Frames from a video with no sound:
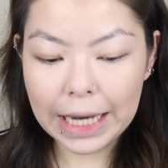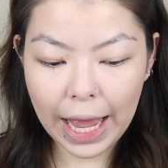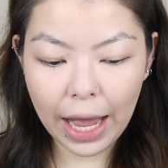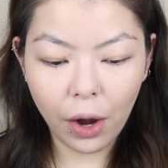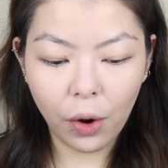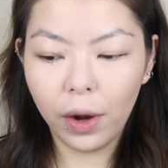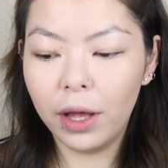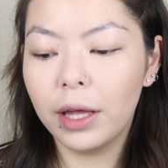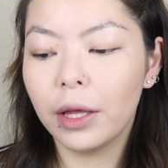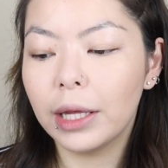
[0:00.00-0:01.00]
Now,
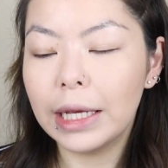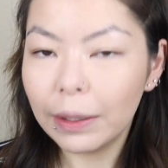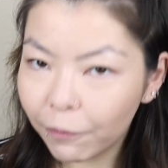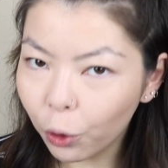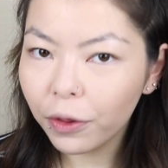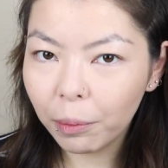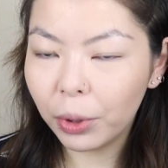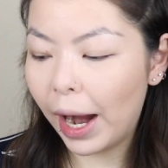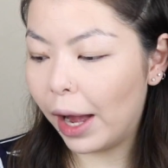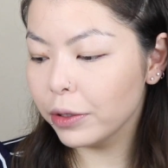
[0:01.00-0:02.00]
for the
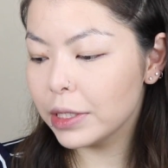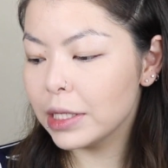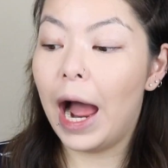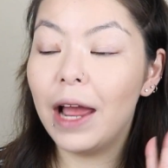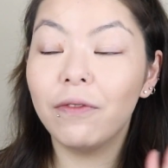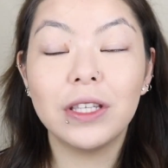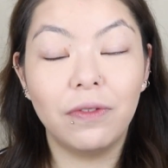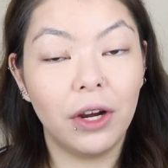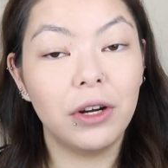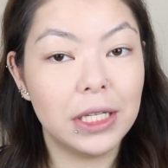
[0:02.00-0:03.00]
brows. I have this
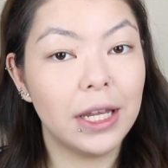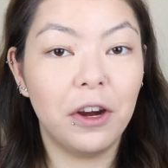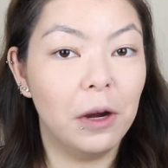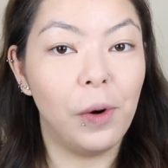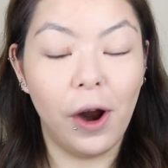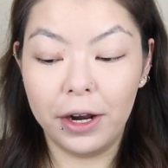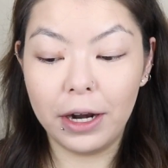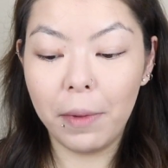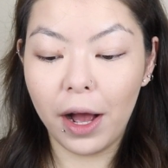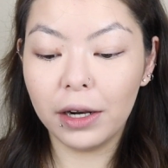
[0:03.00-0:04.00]
very scary
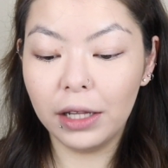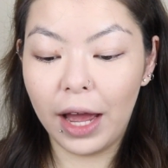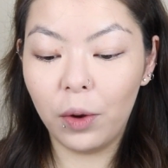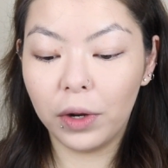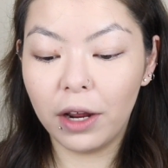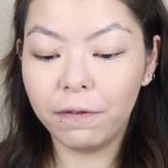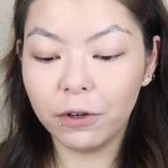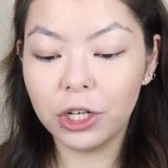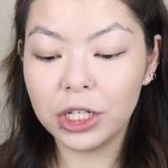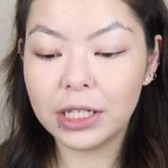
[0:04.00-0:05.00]
product. I'm not gonna lie. When I
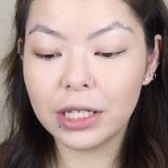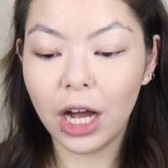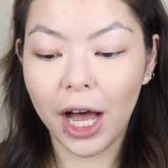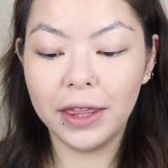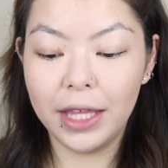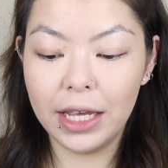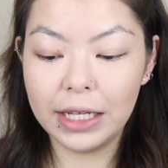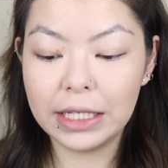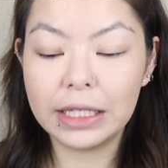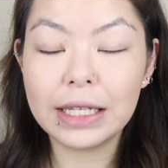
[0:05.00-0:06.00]
first got
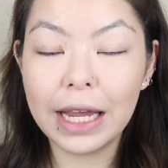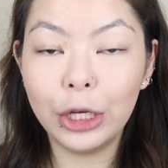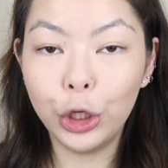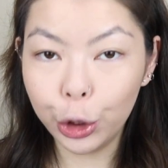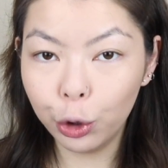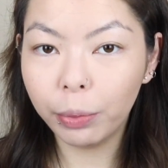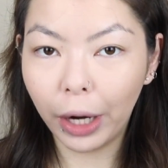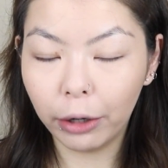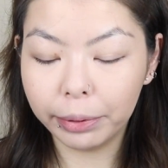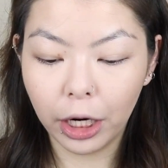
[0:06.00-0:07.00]
this is a new
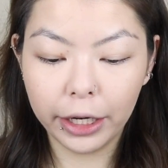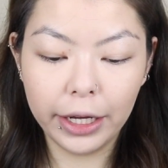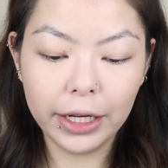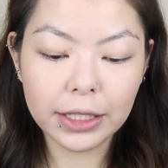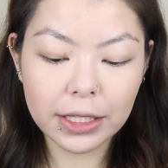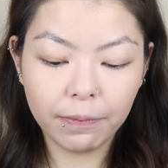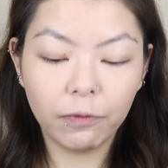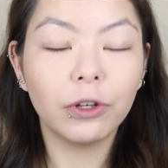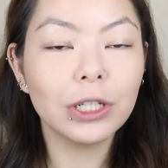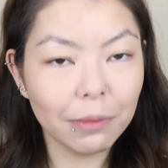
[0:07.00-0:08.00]
brow product.
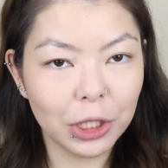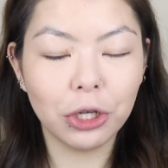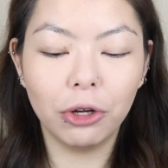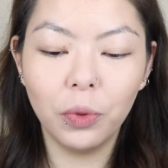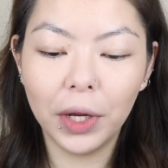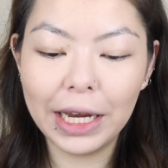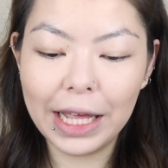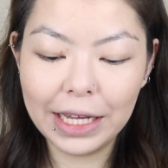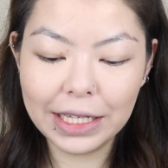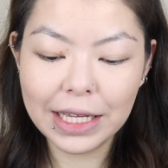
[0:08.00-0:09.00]
First, let me show you what it
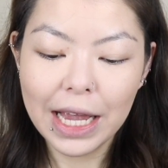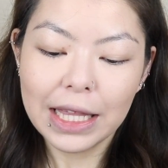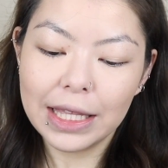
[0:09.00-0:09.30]
is.